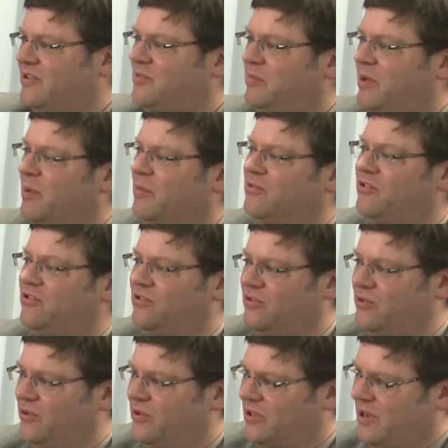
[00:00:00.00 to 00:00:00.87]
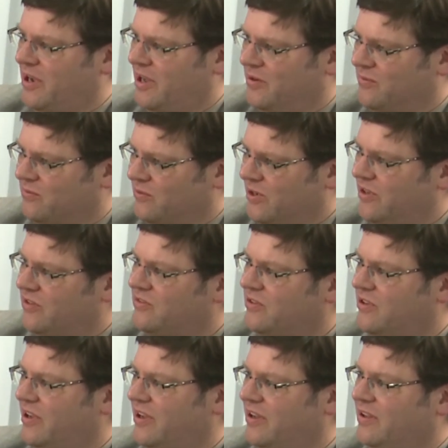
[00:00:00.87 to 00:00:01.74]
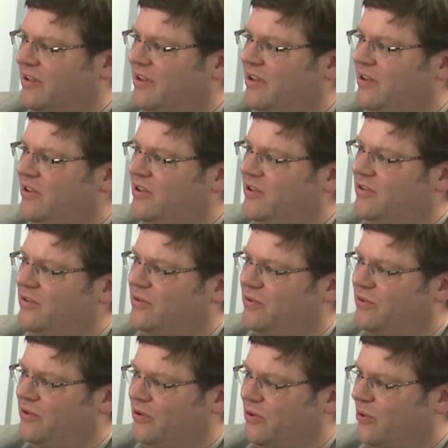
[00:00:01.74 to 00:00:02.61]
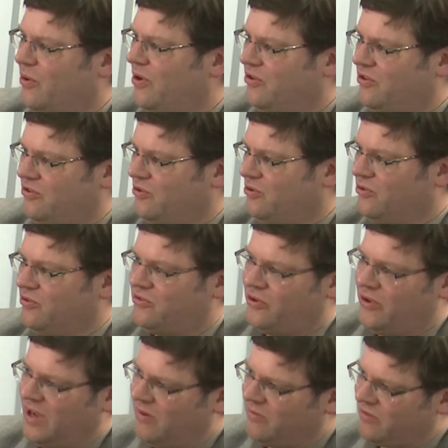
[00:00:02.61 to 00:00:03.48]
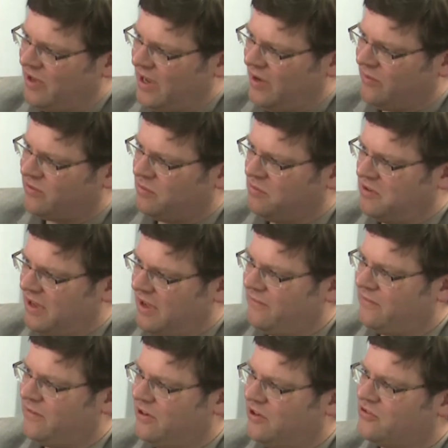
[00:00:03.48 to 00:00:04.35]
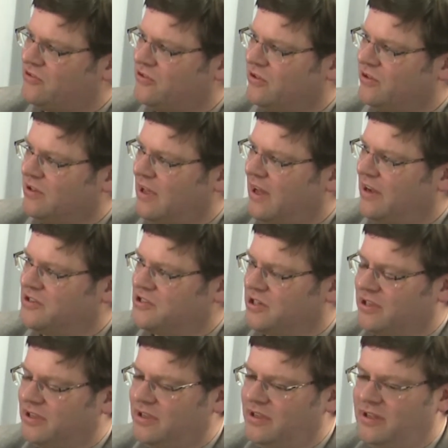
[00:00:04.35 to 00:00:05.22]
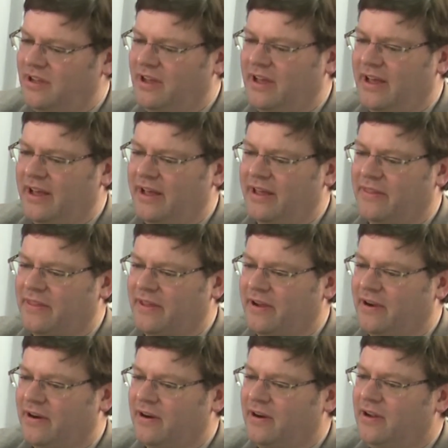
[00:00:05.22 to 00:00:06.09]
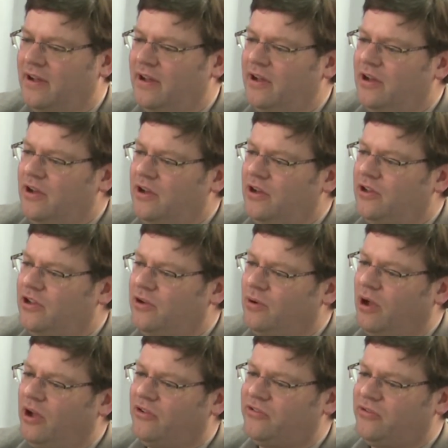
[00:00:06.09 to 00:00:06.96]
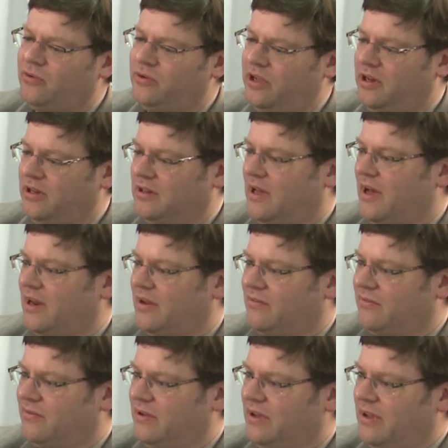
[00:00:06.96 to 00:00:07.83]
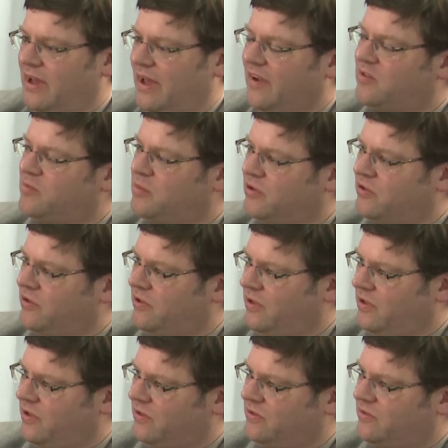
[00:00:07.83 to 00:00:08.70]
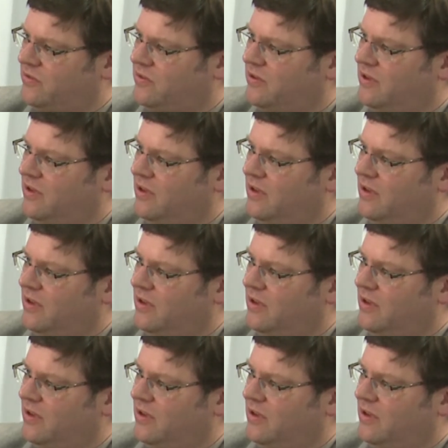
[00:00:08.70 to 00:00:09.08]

to be able to do the kind of reasoning you're going to do. So you have to have some definitional logic there. You also need a lot of expertise